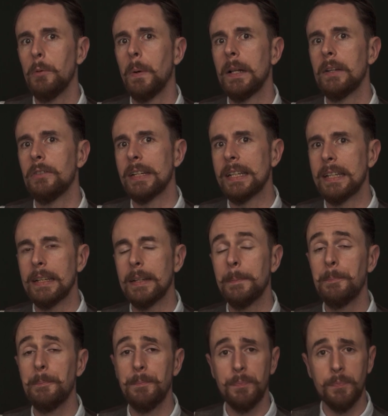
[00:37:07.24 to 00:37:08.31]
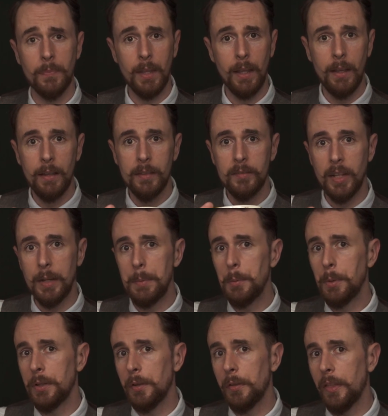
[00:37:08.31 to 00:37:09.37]
while drinking. Tell me
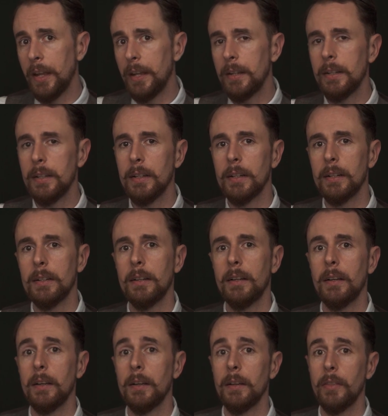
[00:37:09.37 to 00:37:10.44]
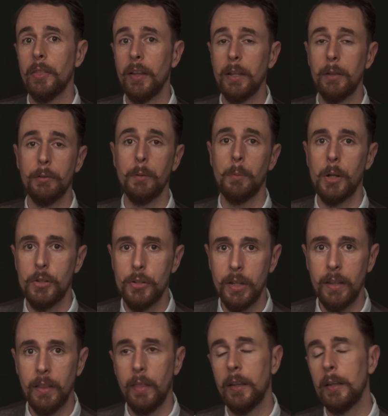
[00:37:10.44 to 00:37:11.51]
what you think. Thank you for
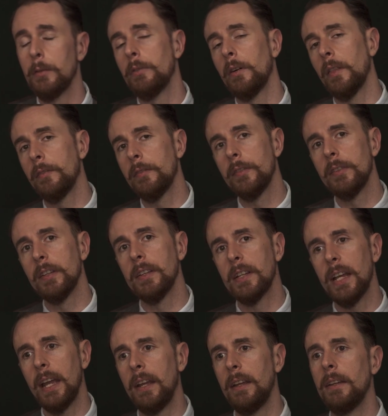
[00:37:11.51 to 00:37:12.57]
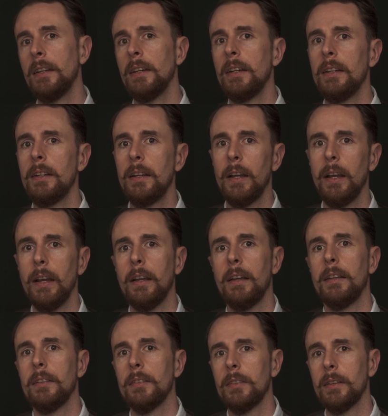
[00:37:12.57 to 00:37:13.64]
watching. Thank you for the 15k.
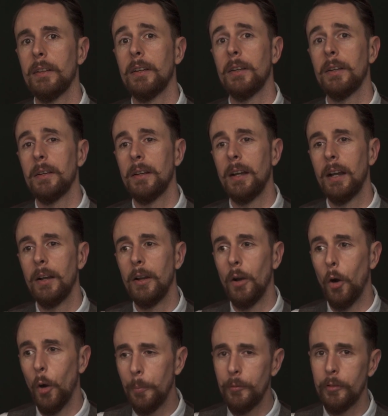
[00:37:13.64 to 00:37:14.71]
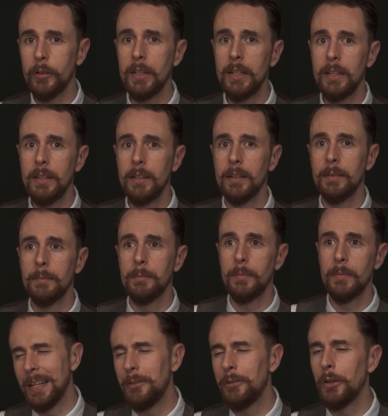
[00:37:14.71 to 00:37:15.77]
And hopefully,
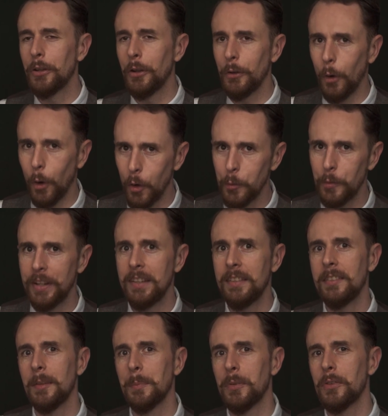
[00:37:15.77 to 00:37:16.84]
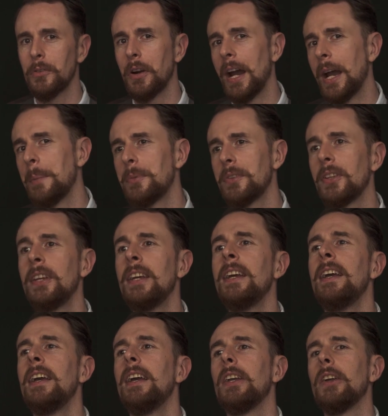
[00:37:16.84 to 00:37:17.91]
if you're not already subscribed,
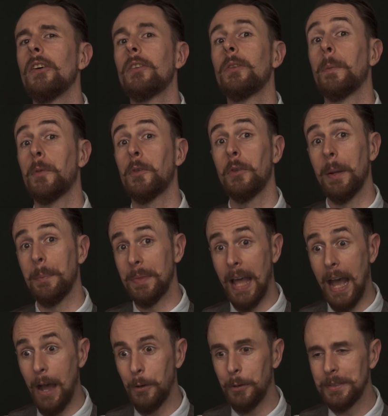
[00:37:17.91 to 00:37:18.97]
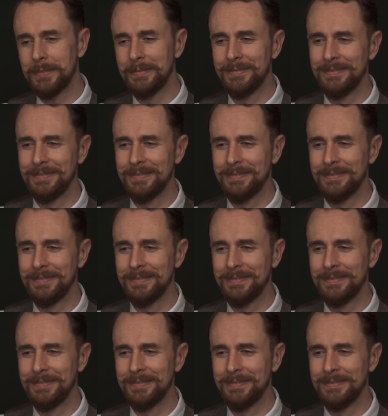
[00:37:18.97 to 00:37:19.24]
you're subscribed now.